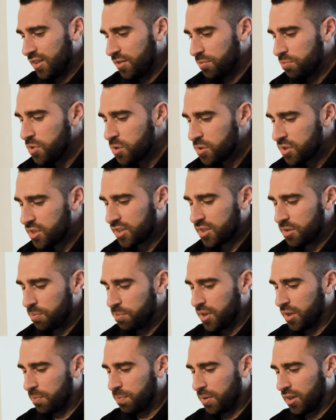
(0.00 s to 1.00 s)
Music's a
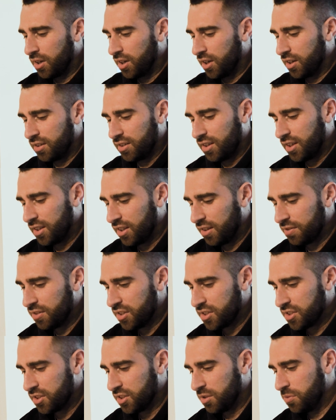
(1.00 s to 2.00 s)
big part. I love
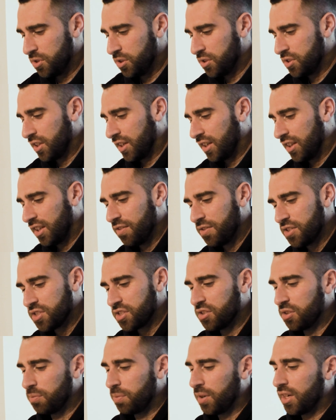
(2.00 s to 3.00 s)
listening to music. I love
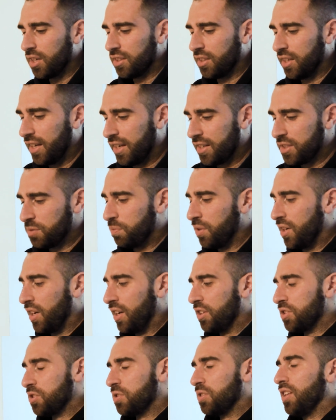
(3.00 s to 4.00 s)
listening to podcasts, but I
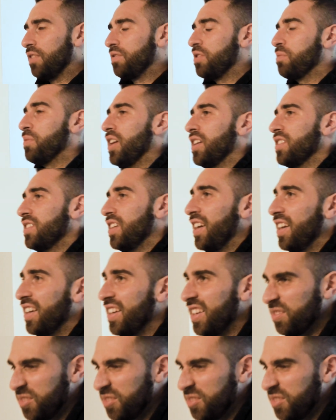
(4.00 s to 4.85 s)
also love to meditate.